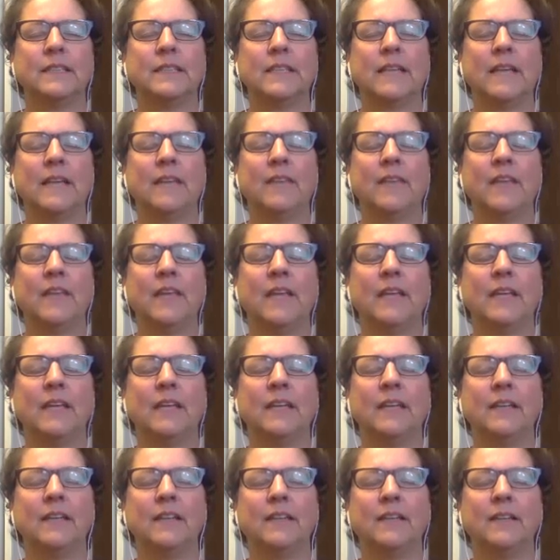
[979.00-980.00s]
And
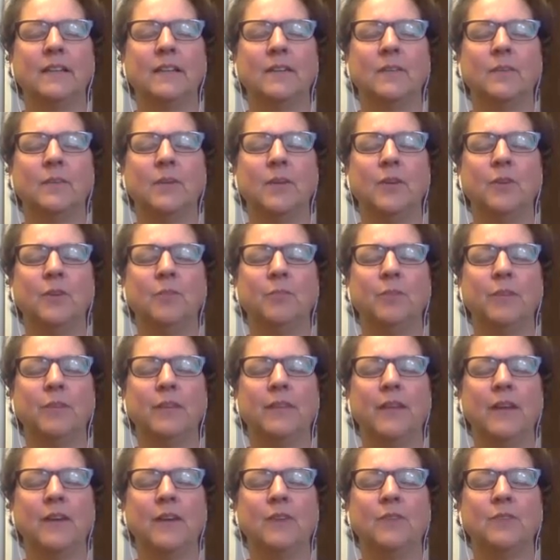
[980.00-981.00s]
then when you
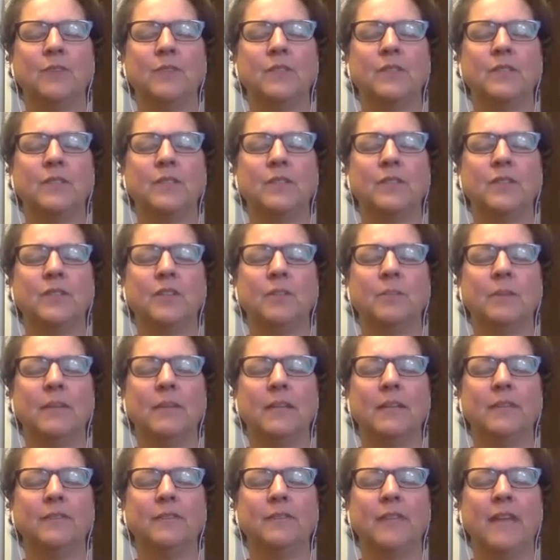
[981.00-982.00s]
breathe out, your
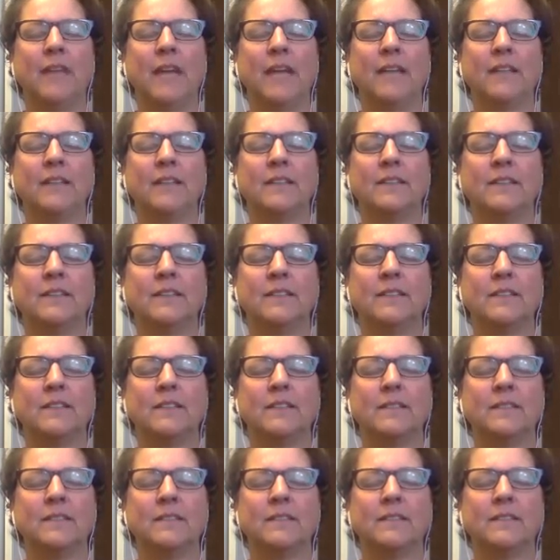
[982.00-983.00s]
belly
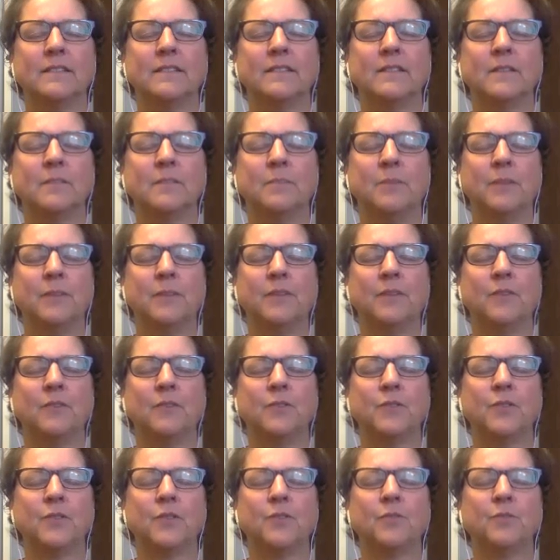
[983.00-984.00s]
flattens. The breath
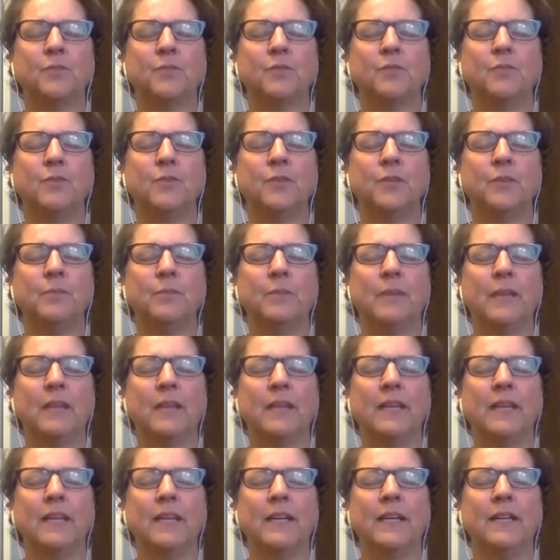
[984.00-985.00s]
goes through your
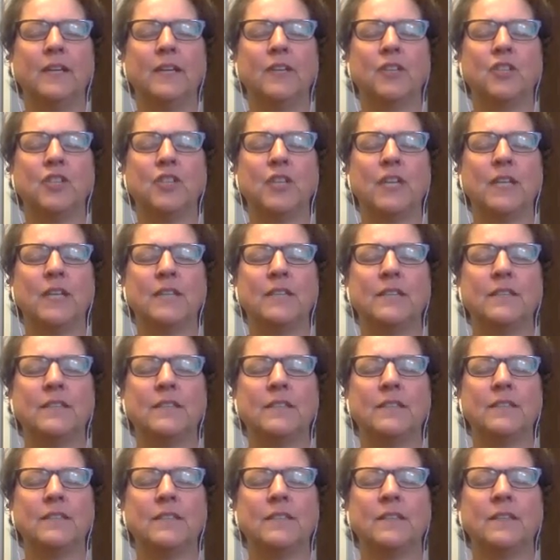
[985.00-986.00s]
belly, your
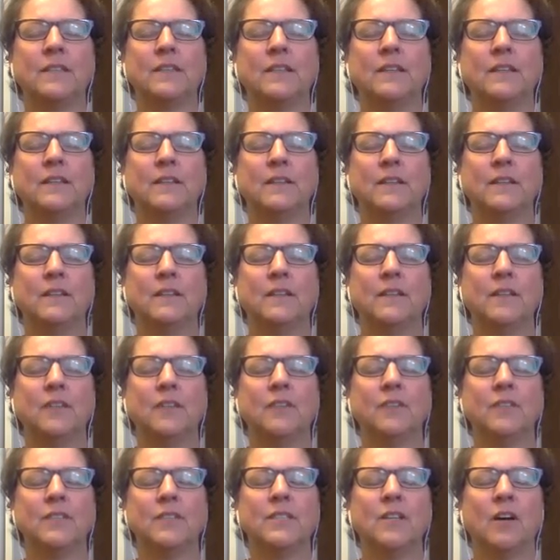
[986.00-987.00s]
chest,
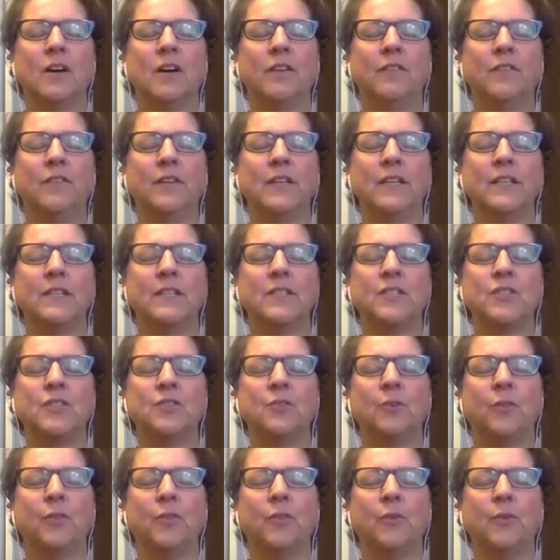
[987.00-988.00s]
your esophagus,
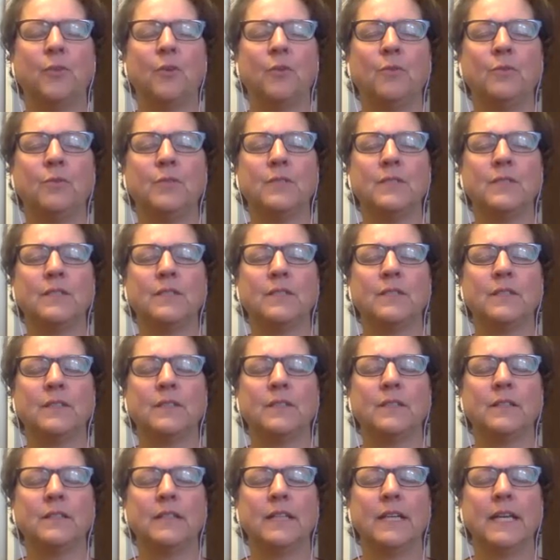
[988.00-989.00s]
your throat,
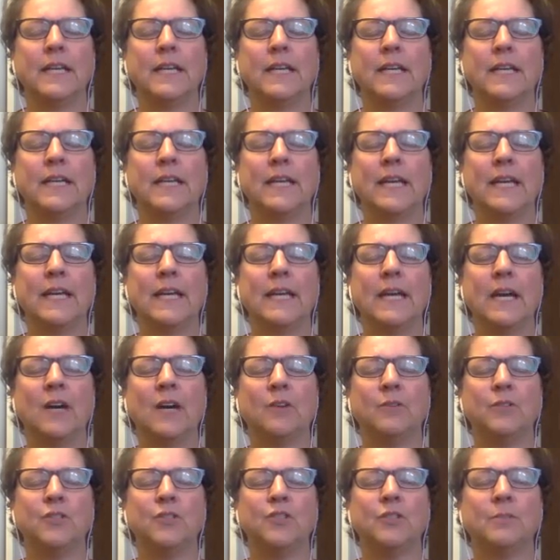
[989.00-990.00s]
and again
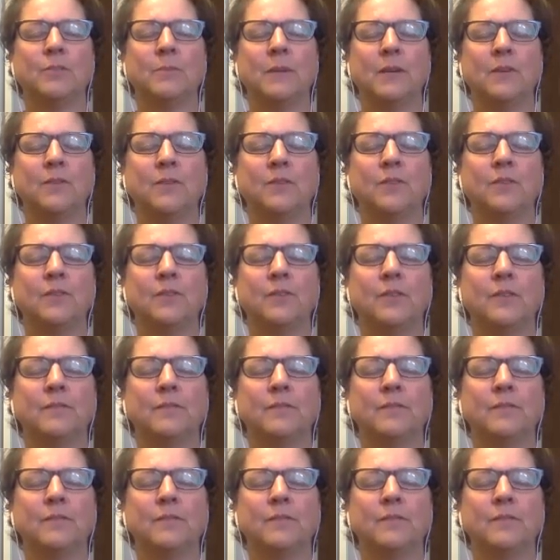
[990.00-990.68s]
out your mouth.